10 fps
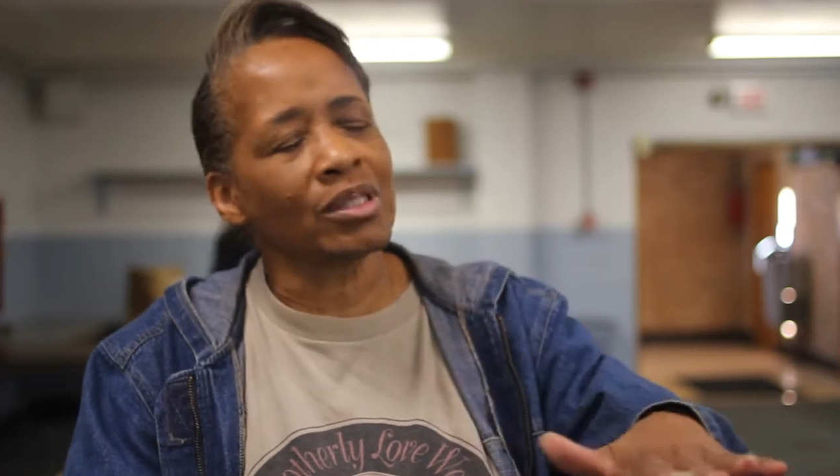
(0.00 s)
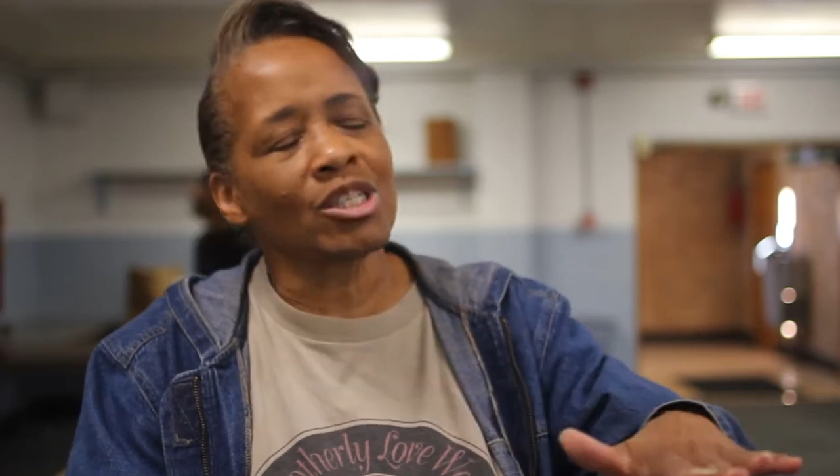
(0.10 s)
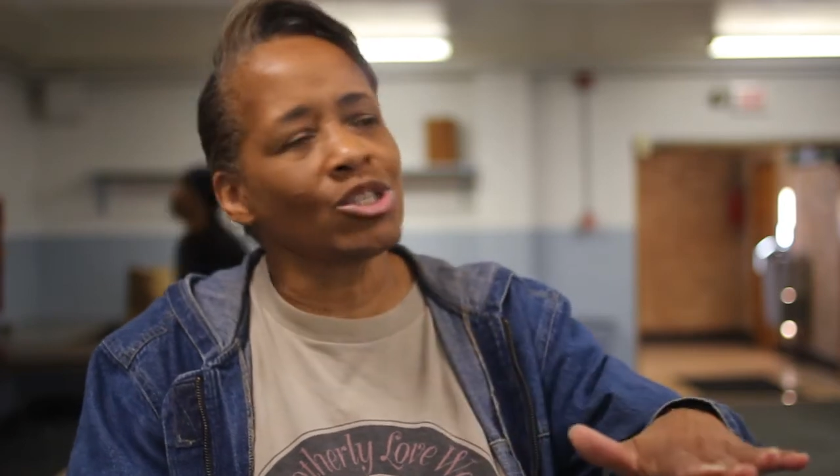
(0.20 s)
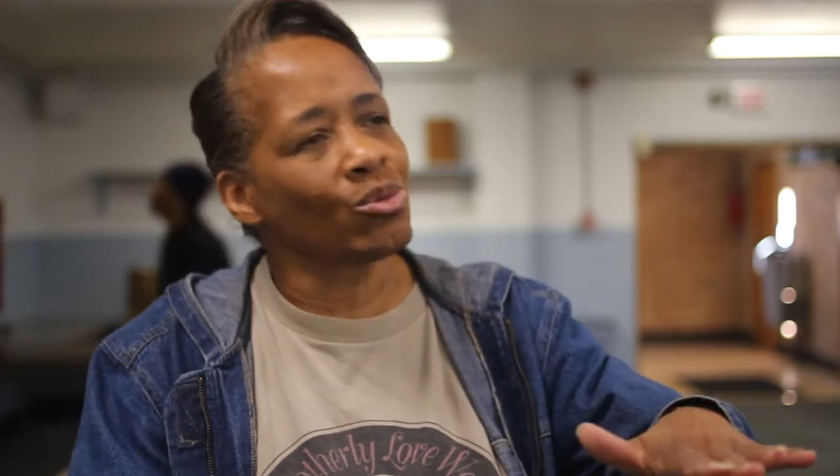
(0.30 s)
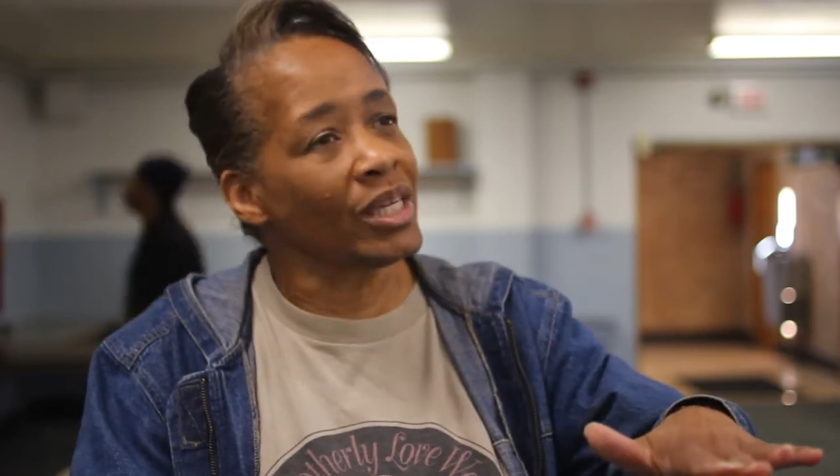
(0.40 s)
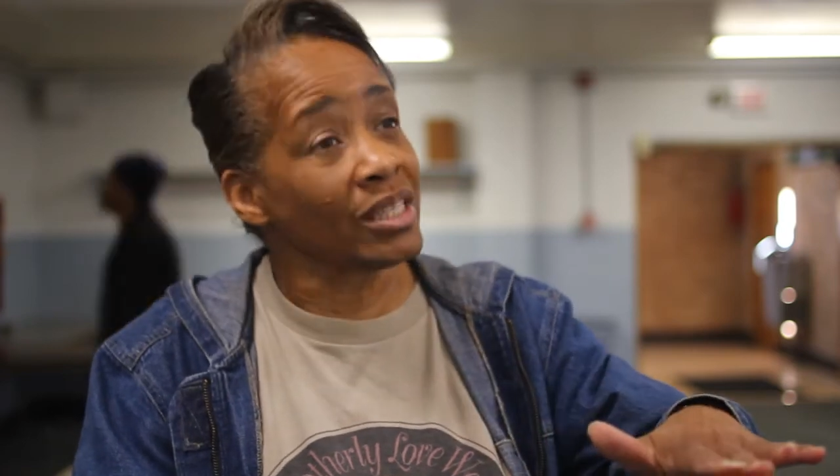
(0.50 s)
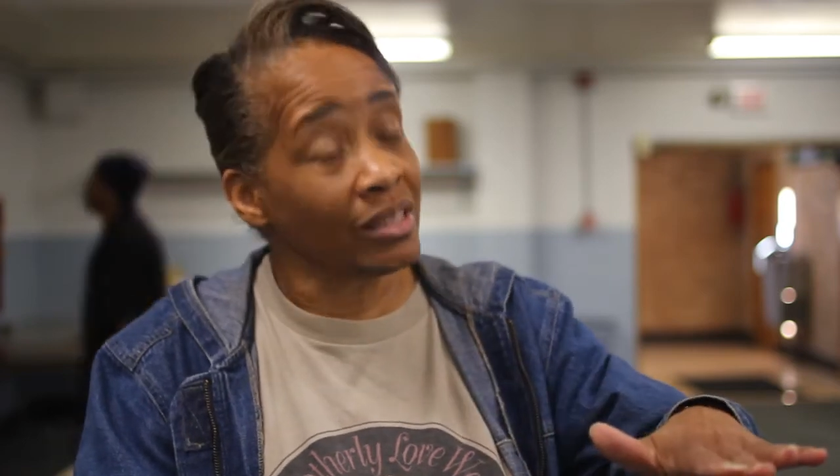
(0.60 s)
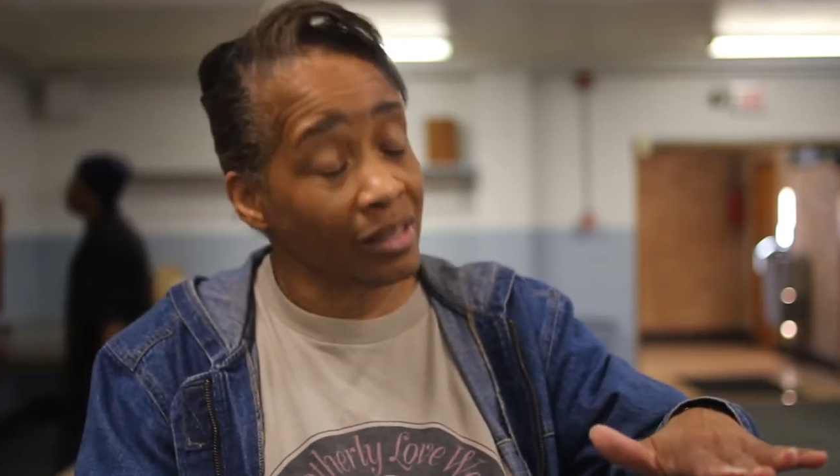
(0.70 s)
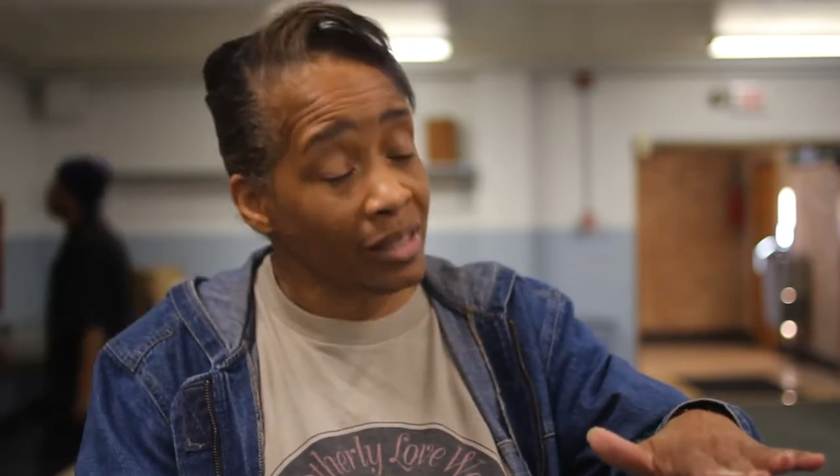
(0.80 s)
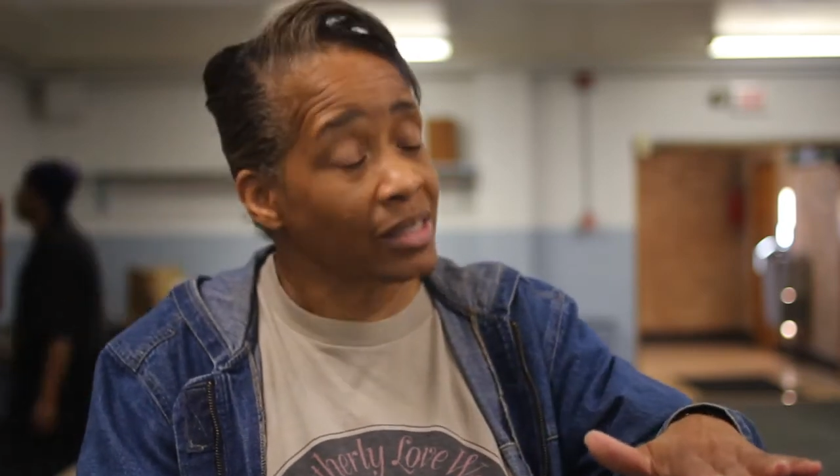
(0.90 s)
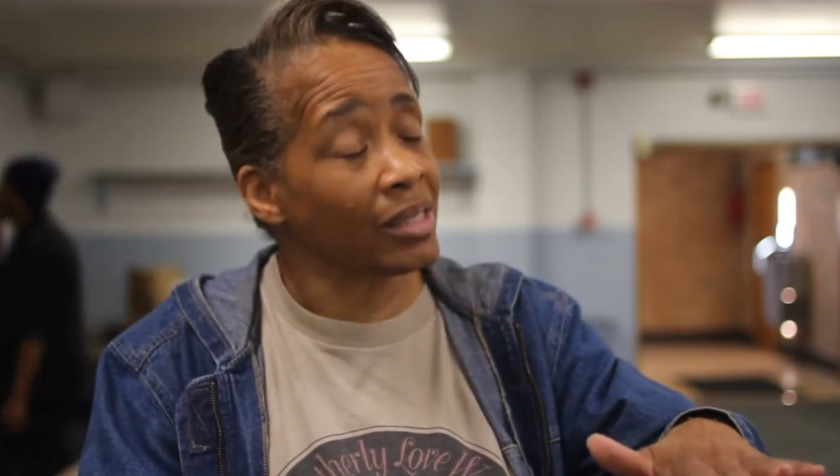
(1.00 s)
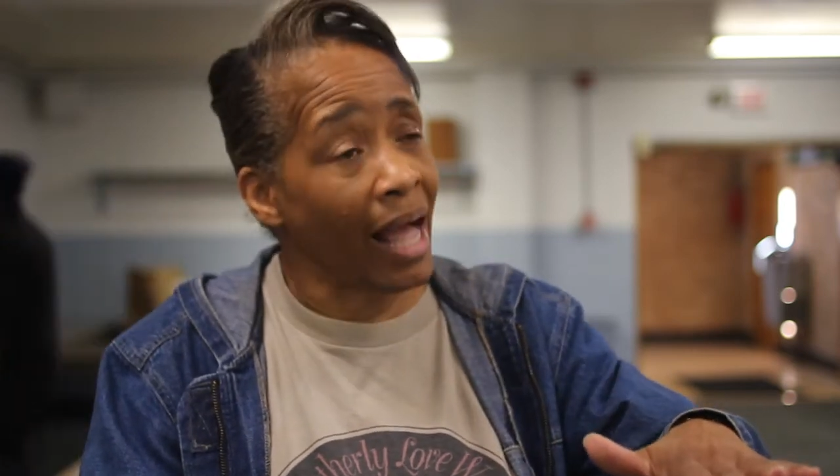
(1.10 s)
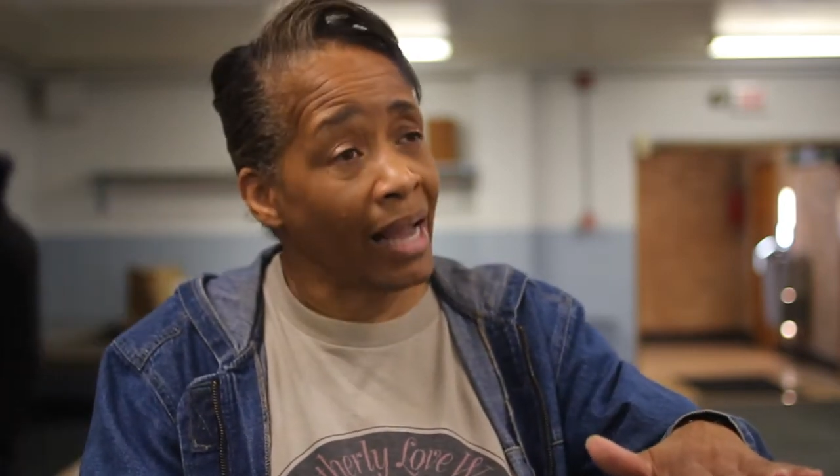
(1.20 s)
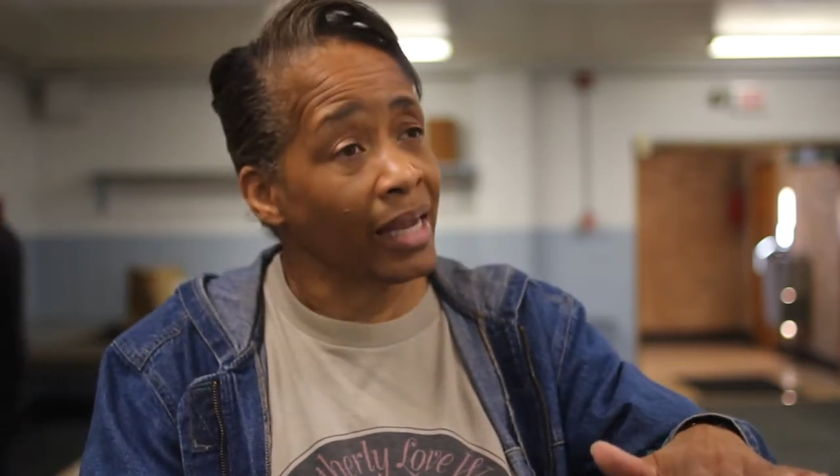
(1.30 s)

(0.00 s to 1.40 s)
situation looks like,